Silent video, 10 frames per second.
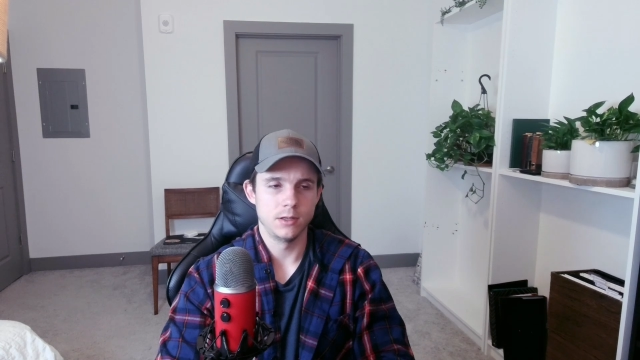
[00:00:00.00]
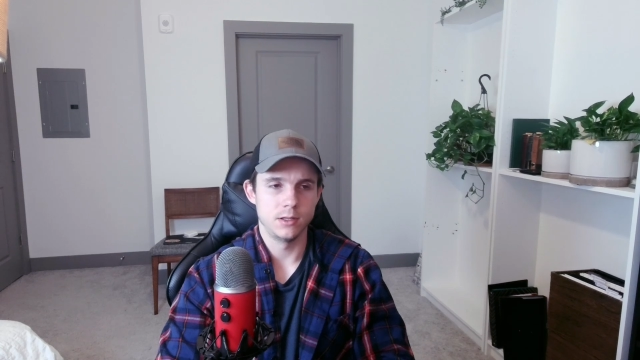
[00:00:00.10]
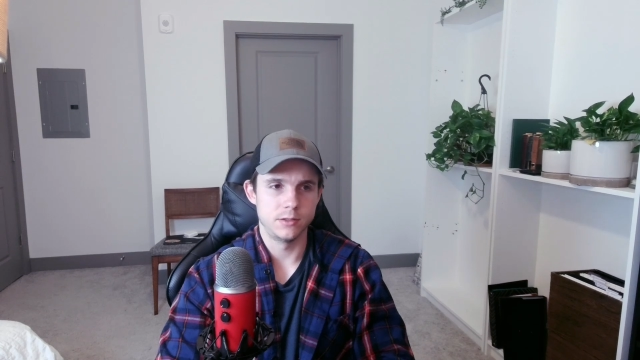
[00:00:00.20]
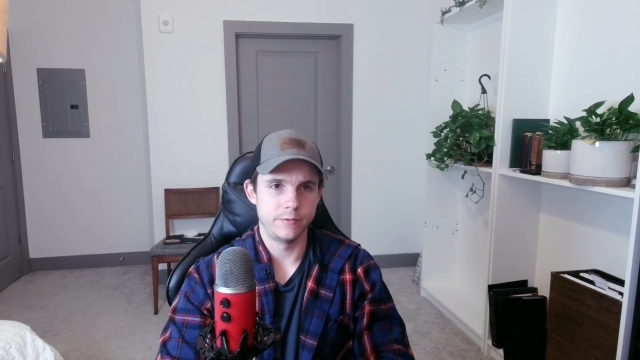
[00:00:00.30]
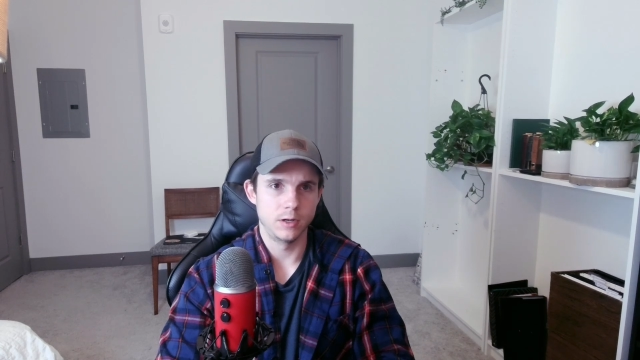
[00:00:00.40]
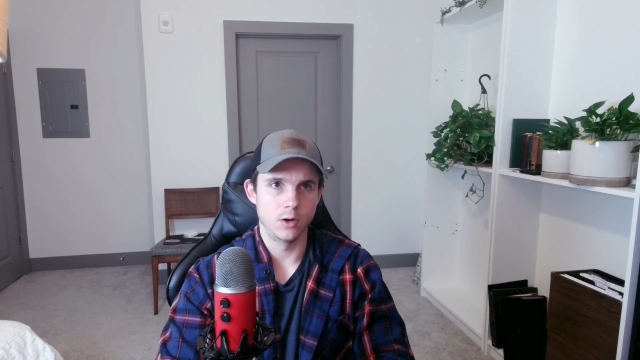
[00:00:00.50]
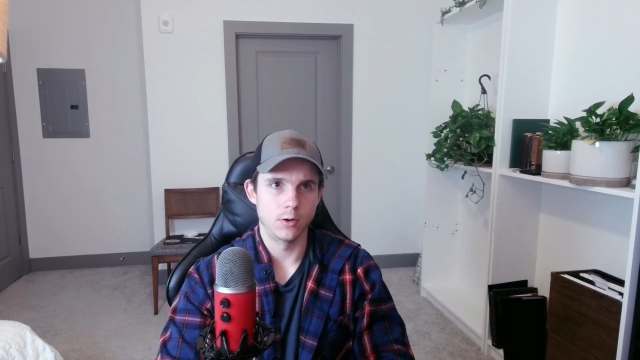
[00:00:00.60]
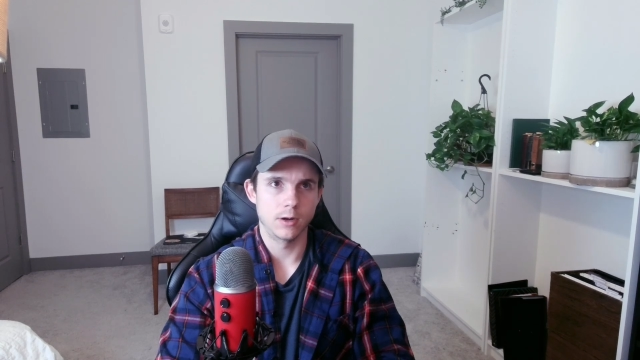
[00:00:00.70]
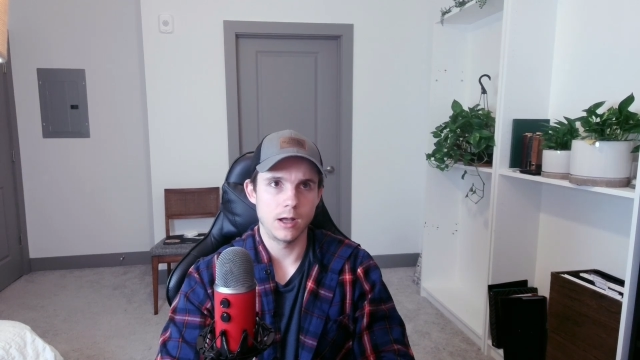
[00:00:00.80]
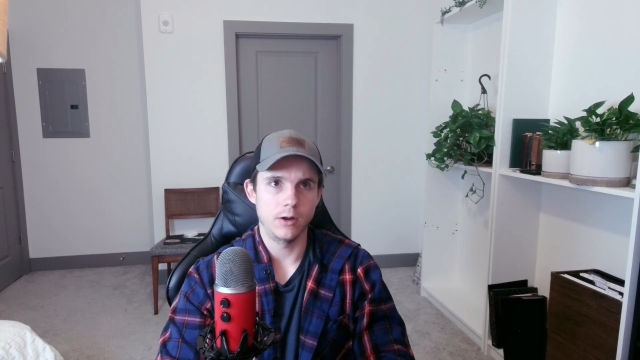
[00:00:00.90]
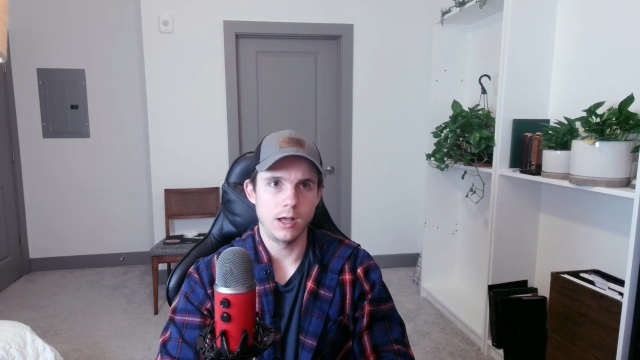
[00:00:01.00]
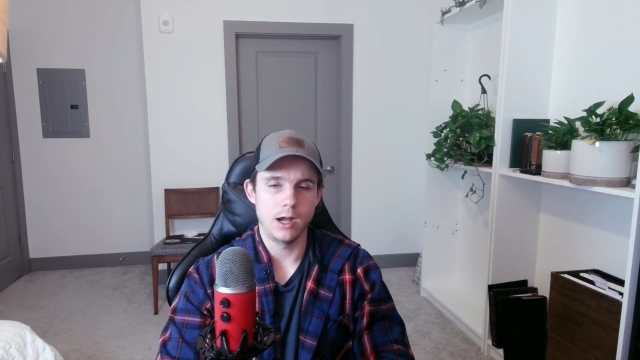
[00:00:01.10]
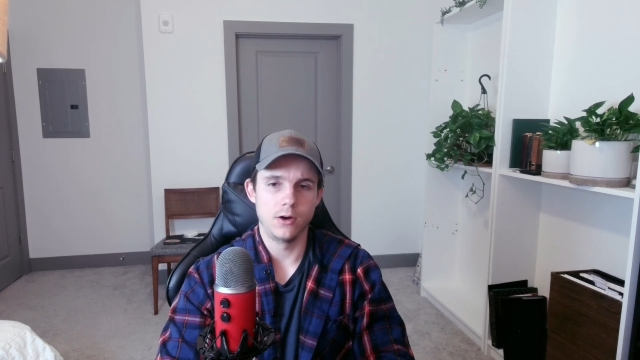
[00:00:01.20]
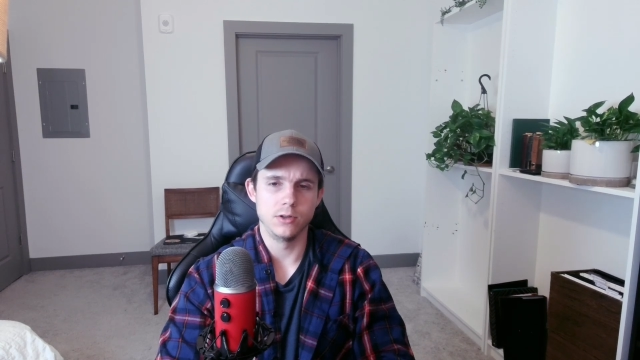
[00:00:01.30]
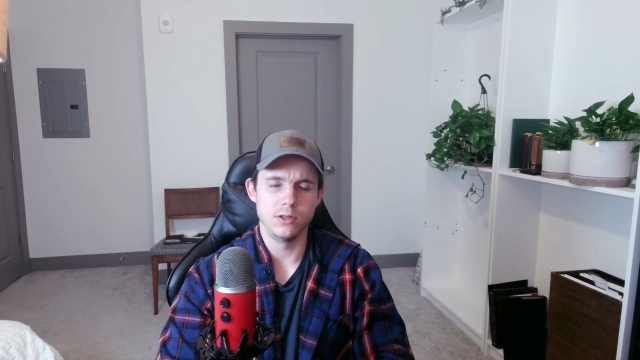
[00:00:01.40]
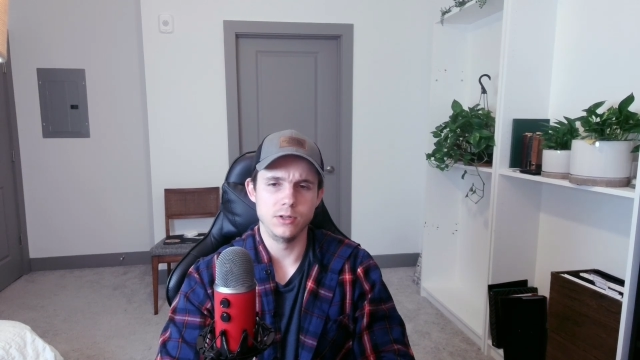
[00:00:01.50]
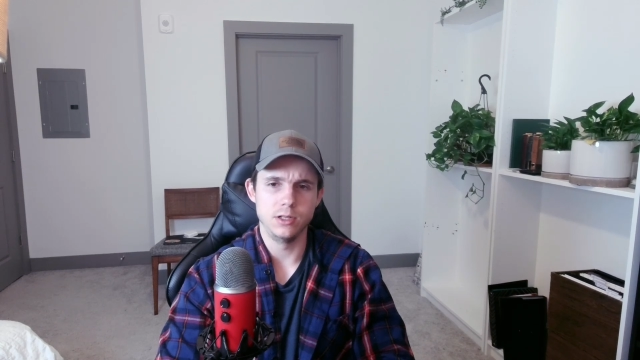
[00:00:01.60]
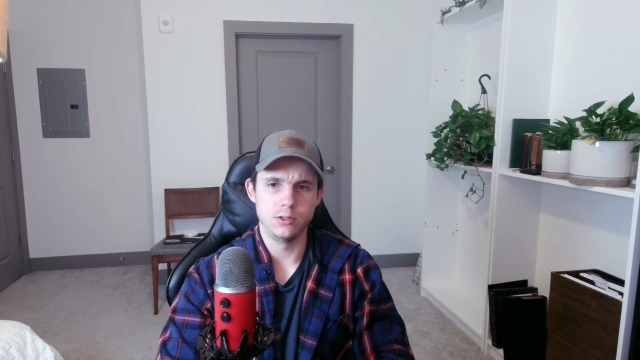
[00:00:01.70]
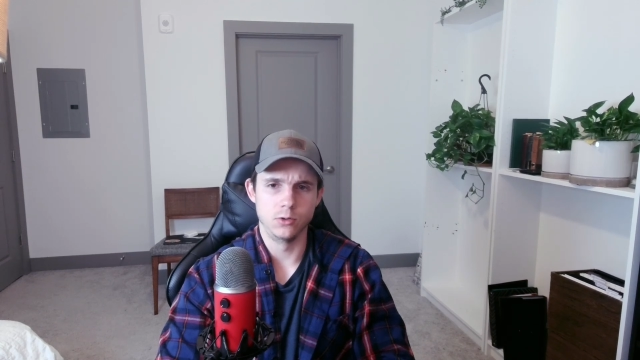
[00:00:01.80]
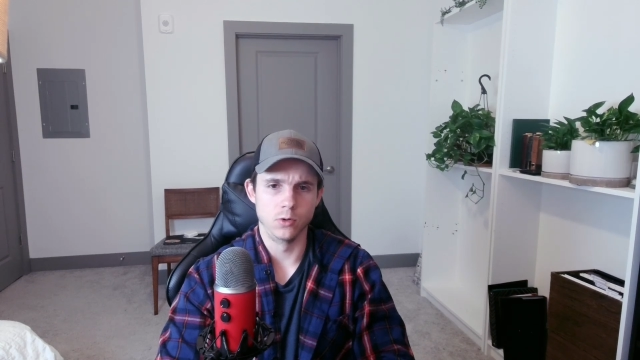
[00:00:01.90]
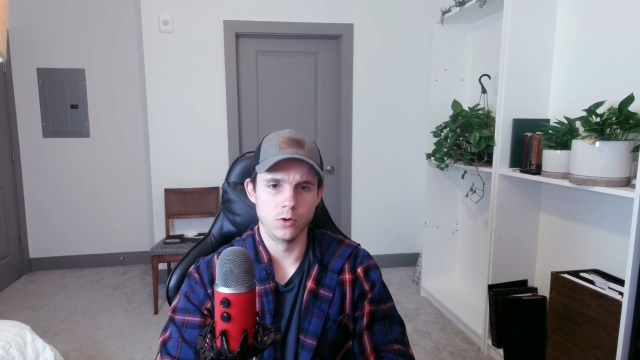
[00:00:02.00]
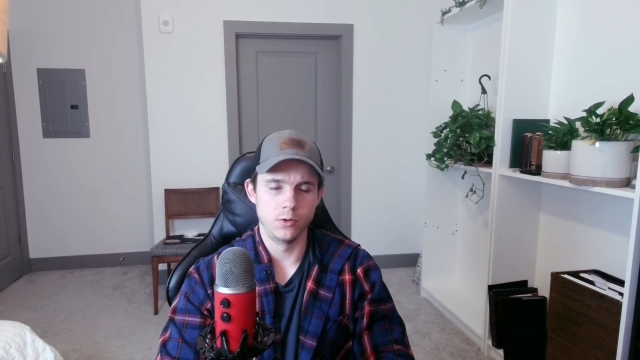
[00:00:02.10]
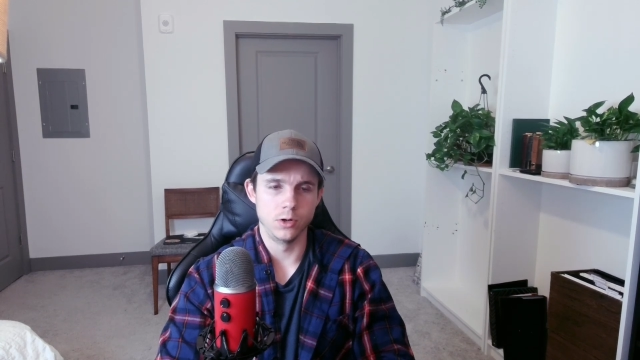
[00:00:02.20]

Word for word: into figuring out how you need to grow